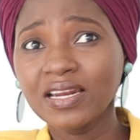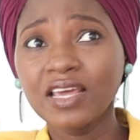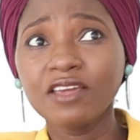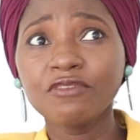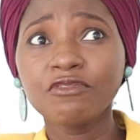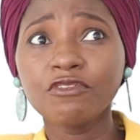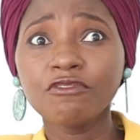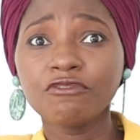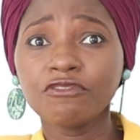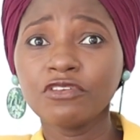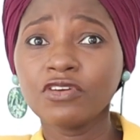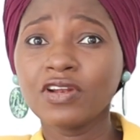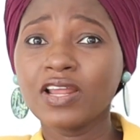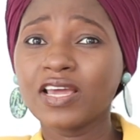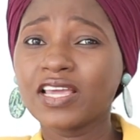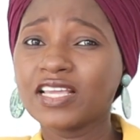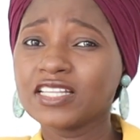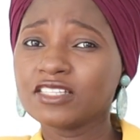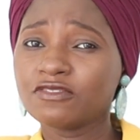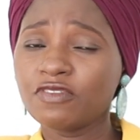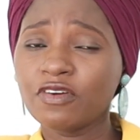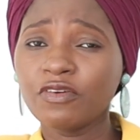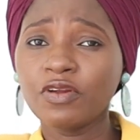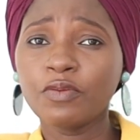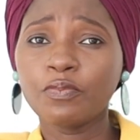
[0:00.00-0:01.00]
And I even feel
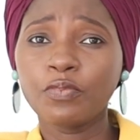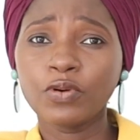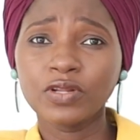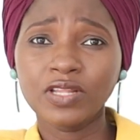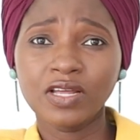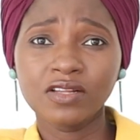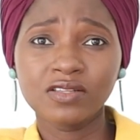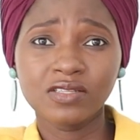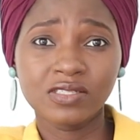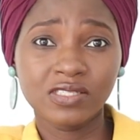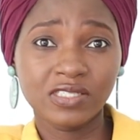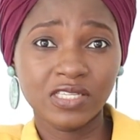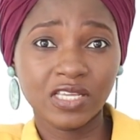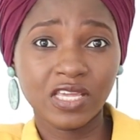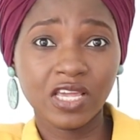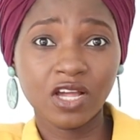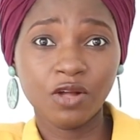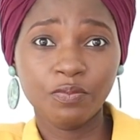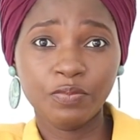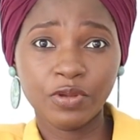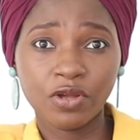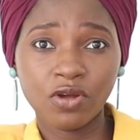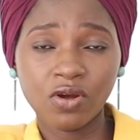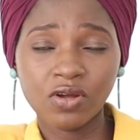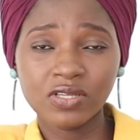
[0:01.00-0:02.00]
like it's very important to seek
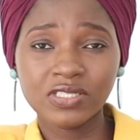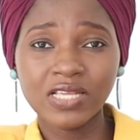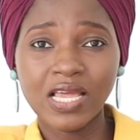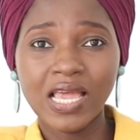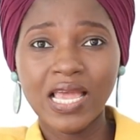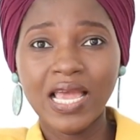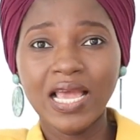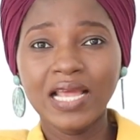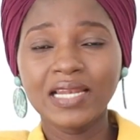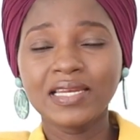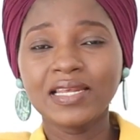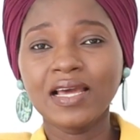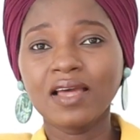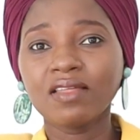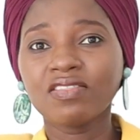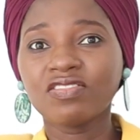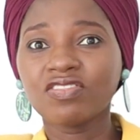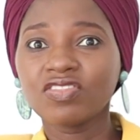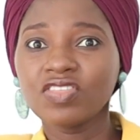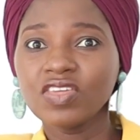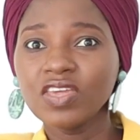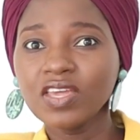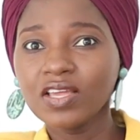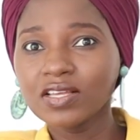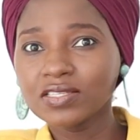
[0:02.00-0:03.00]
help because there
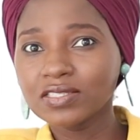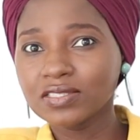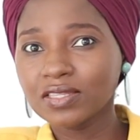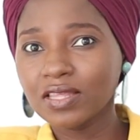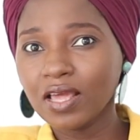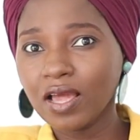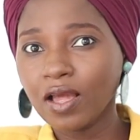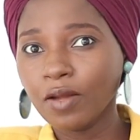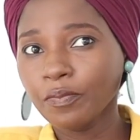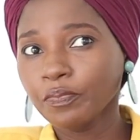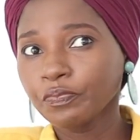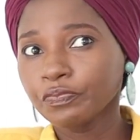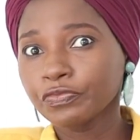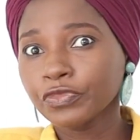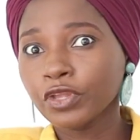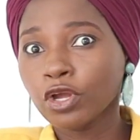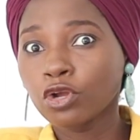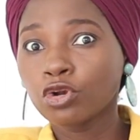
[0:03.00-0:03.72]
are